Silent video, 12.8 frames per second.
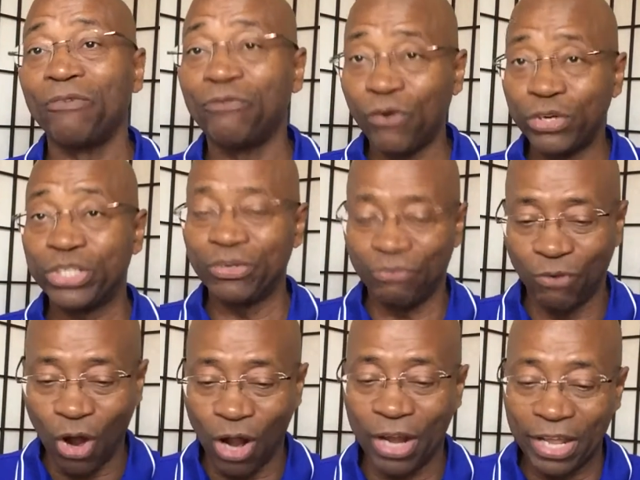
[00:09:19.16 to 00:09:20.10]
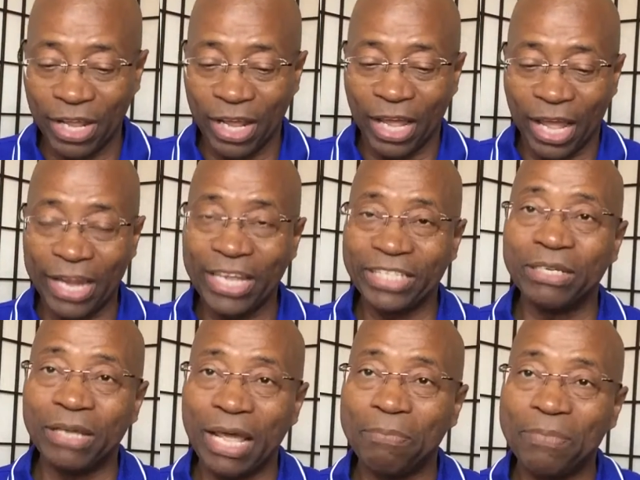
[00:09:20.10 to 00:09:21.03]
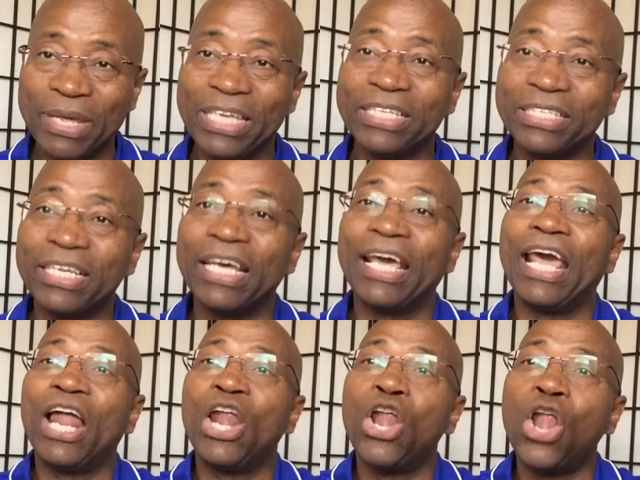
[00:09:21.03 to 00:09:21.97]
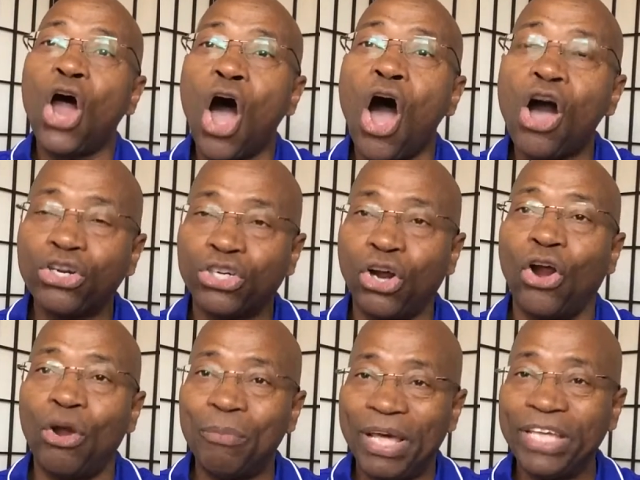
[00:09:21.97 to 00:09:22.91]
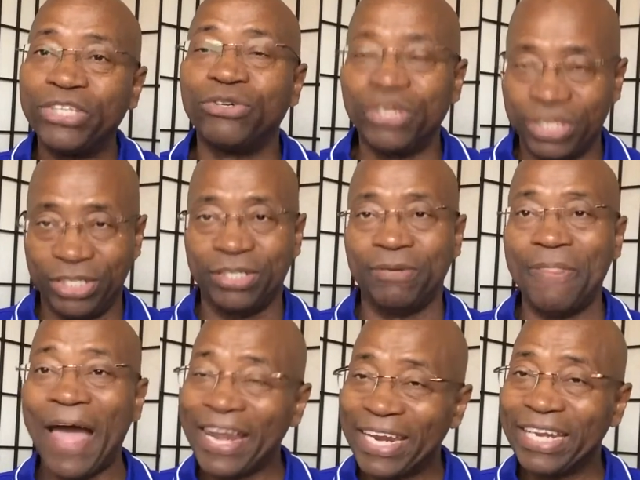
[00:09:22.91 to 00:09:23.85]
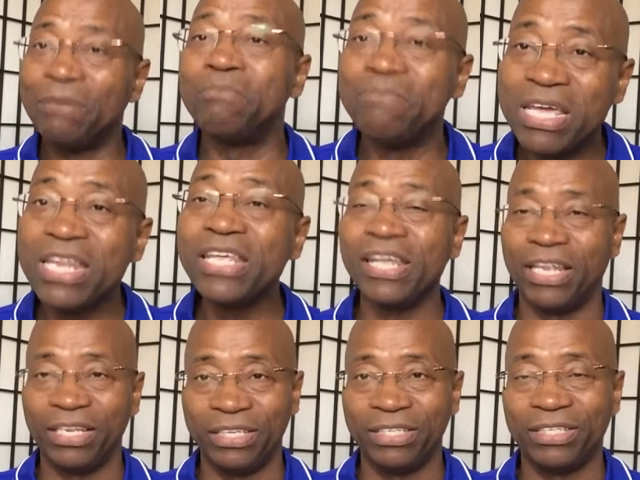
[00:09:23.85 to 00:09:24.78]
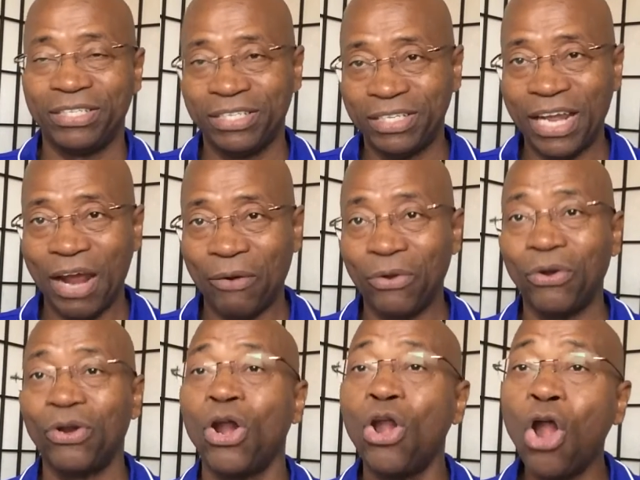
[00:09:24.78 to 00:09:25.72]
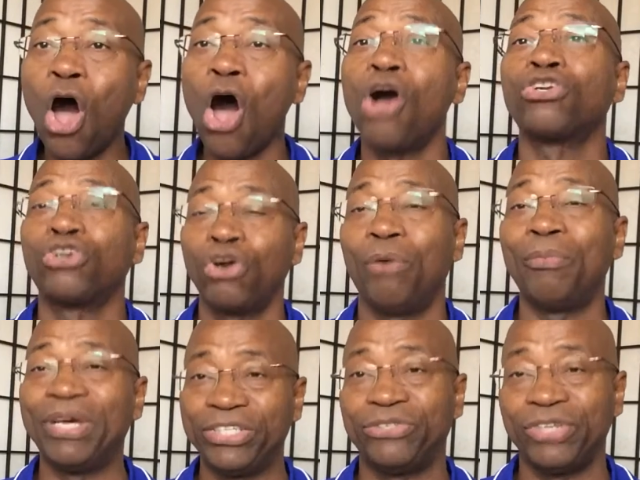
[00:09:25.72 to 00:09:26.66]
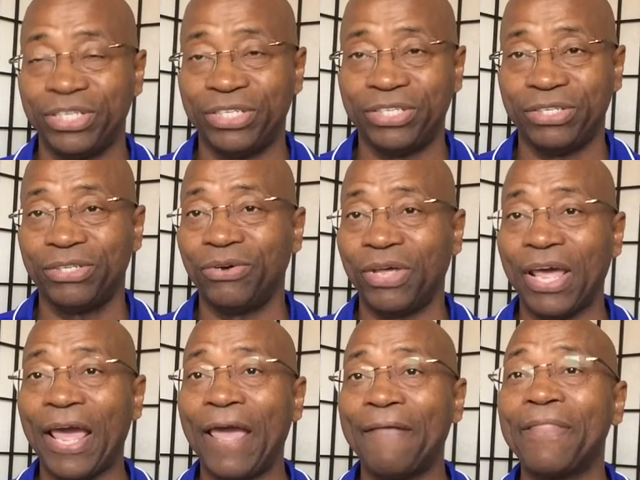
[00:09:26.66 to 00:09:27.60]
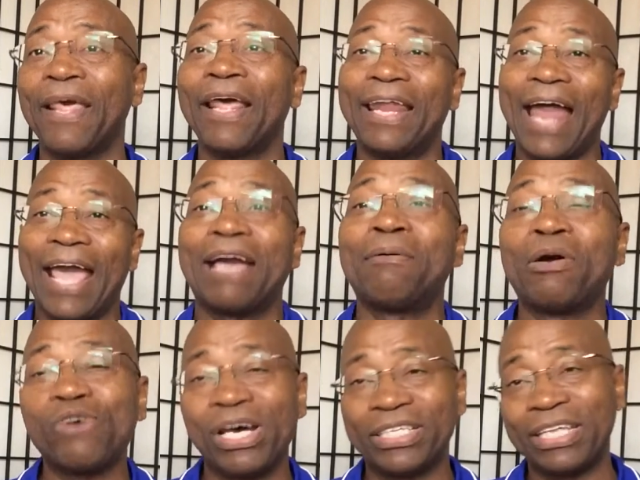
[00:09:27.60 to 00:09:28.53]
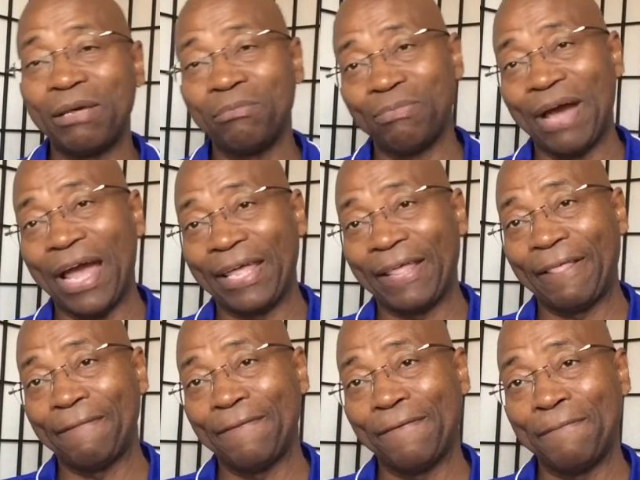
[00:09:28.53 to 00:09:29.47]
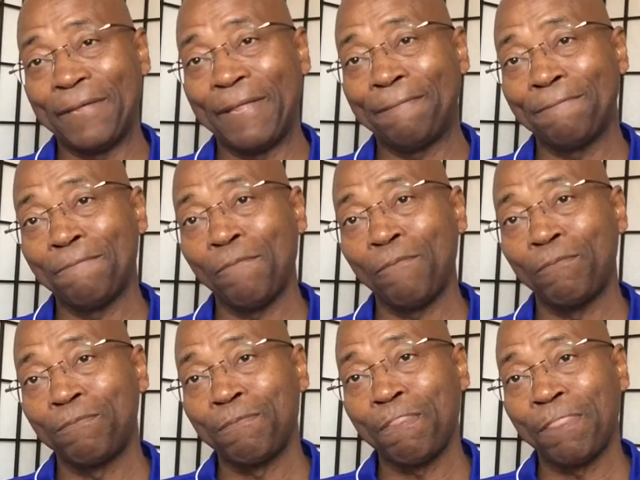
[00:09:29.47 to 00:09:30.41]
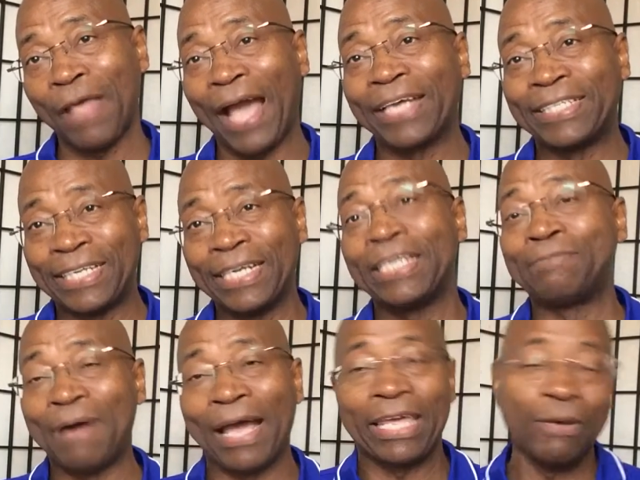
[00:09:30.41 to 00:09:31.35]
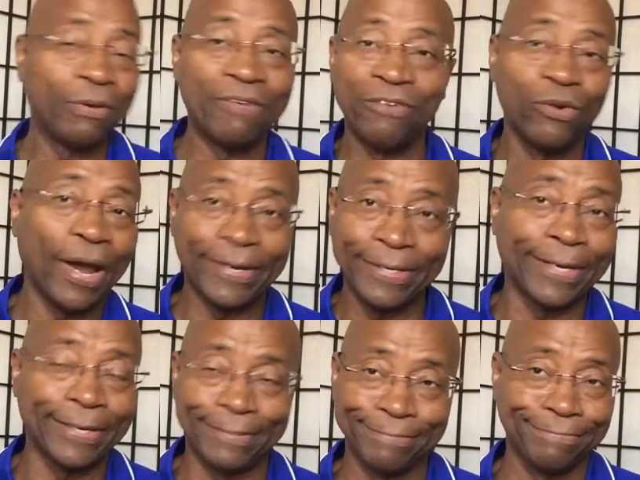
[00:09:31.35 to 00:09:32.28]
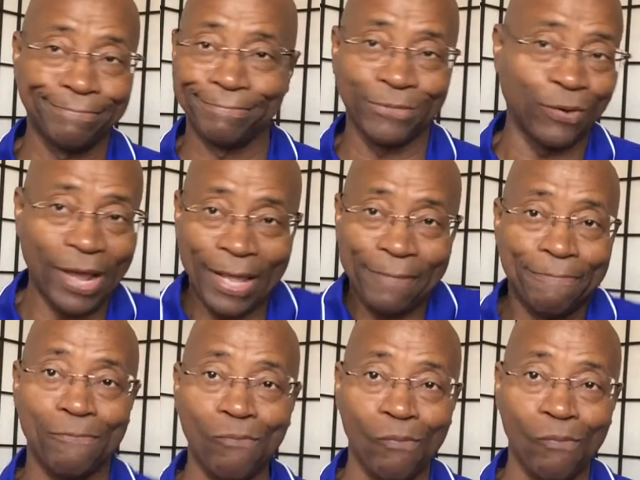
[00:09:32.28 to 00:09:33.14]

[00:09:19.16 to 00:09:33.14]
First of all, it, does, it means long term interest, not in the immediate scenario, the long term interest. Okay? Like I come across Tim's bike. You know what I mean? I could steal his bike, he wouldn't even know I took it. All right?